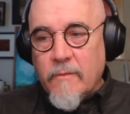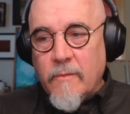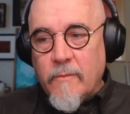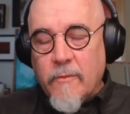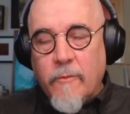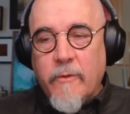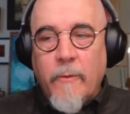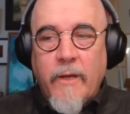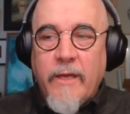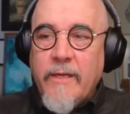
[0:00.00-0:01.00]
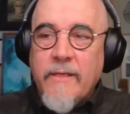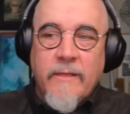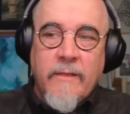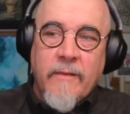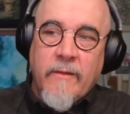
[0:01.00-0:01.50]
torn away,
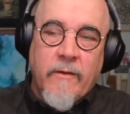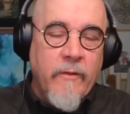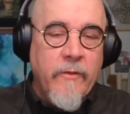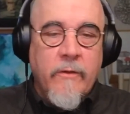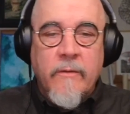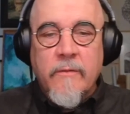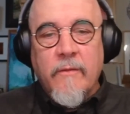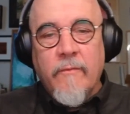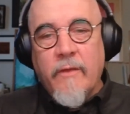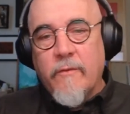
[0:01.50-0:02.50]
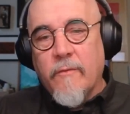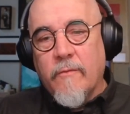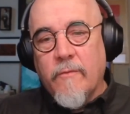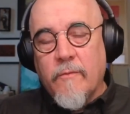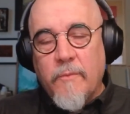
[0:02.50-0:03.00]
and there are other invasive
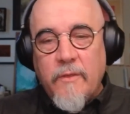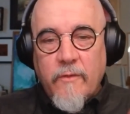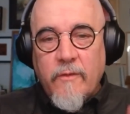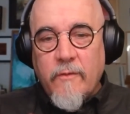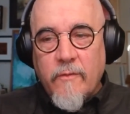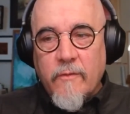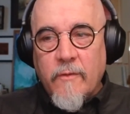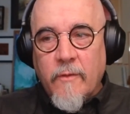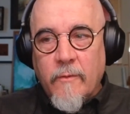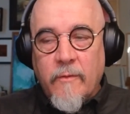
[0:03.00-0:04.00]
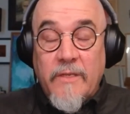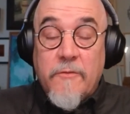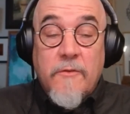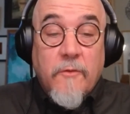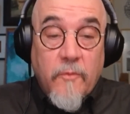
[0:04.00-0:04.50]
species, or
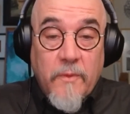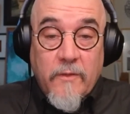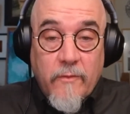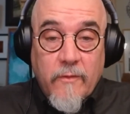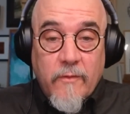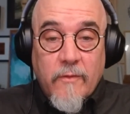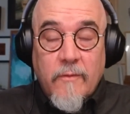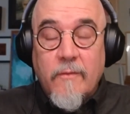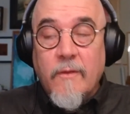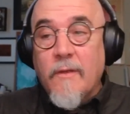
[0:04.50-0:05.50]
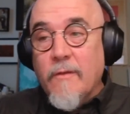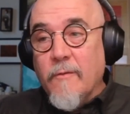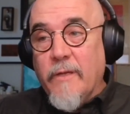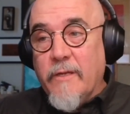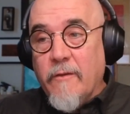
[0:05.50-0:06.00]
introduced species. I
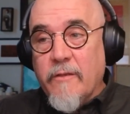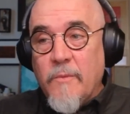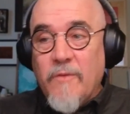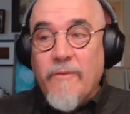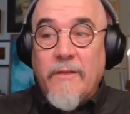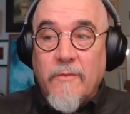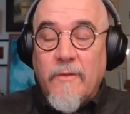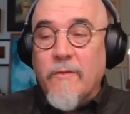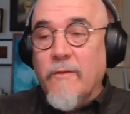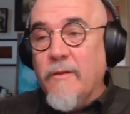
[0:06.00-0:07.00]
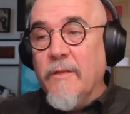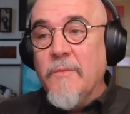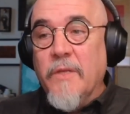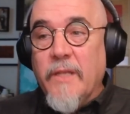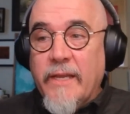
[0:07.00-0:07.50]
don't like calling them invasive necessarily,
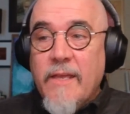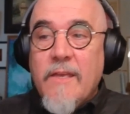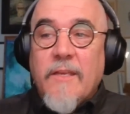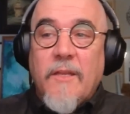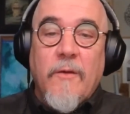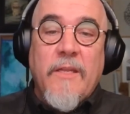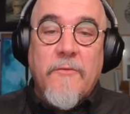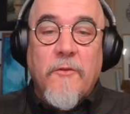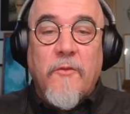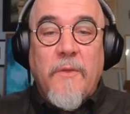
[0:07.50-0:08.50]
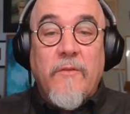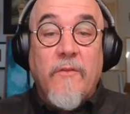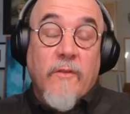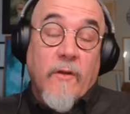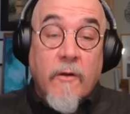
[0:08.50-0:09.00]
but introduced
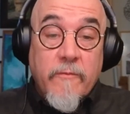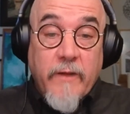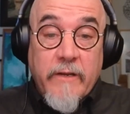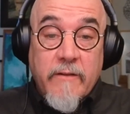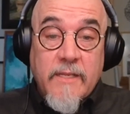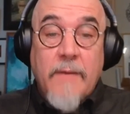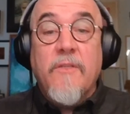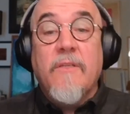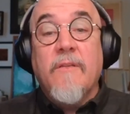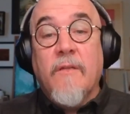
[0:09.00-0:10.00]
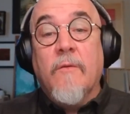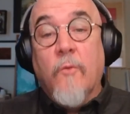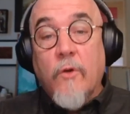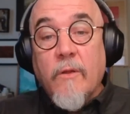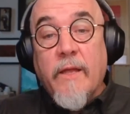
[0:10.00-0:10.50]
species that aren't fire adapted, that are
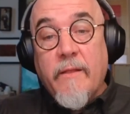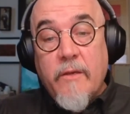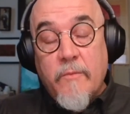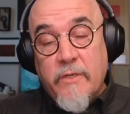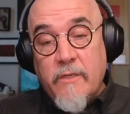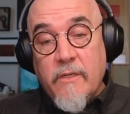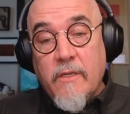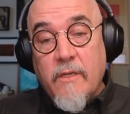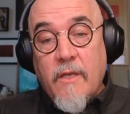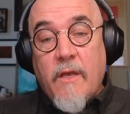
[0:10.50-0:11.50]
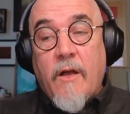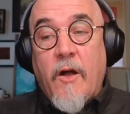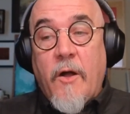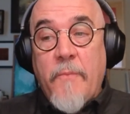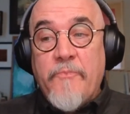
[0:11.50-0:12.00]
more likely to burn.
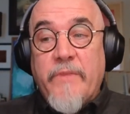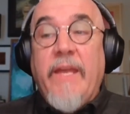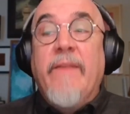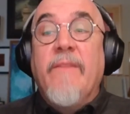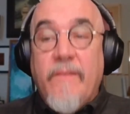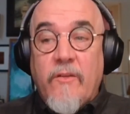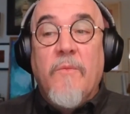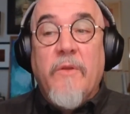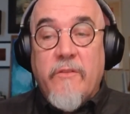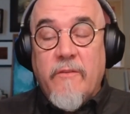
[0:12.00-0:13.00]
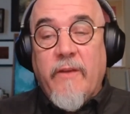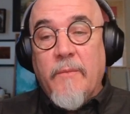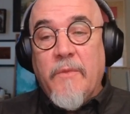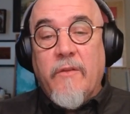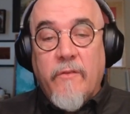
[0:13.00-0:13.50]
And then there are a bunch of
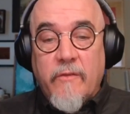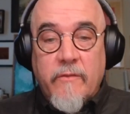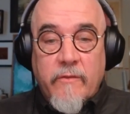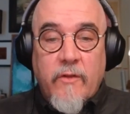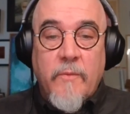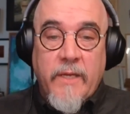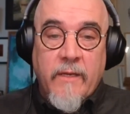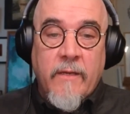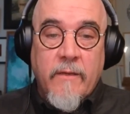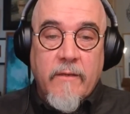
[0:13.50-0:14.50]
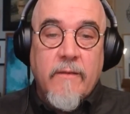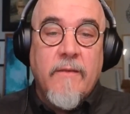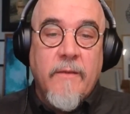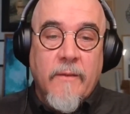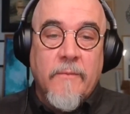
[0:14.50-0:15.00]
development decisions that are made,
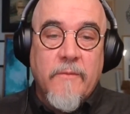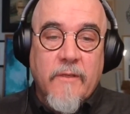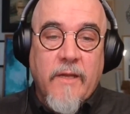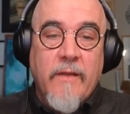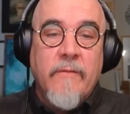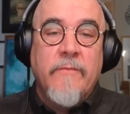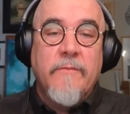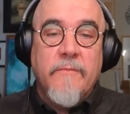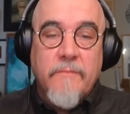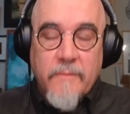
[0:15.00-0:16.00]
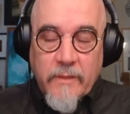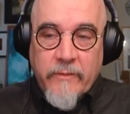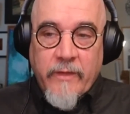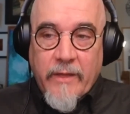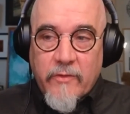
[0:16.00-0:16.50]
to kind of
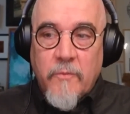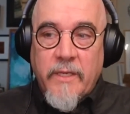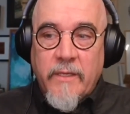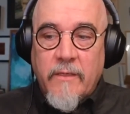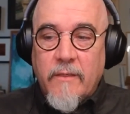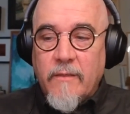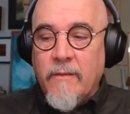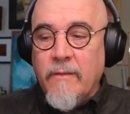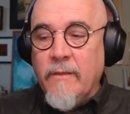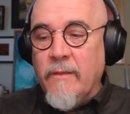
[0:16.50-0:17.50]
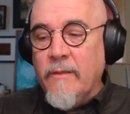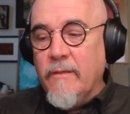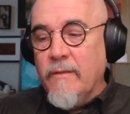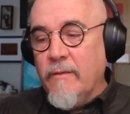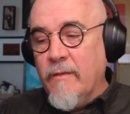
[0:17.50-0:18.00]
exacerbate the
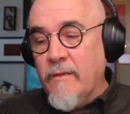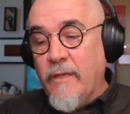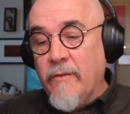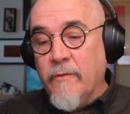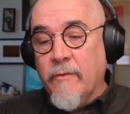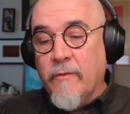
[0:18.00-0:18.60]
dangers